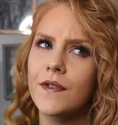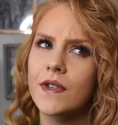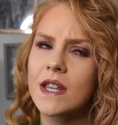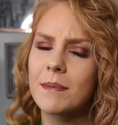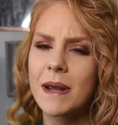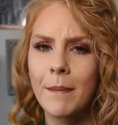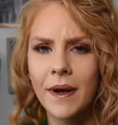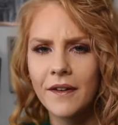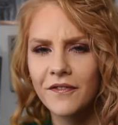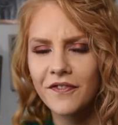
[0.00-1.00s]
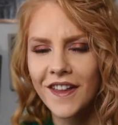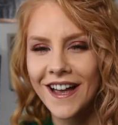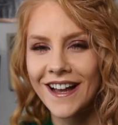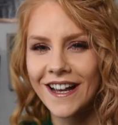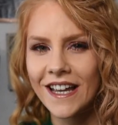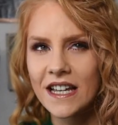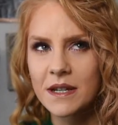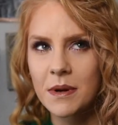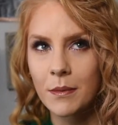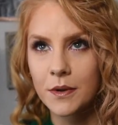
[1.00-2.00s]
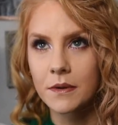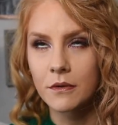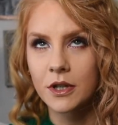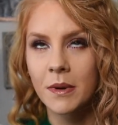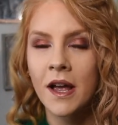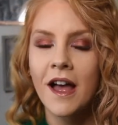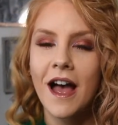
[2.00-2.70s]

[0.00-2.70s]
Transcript: September. September.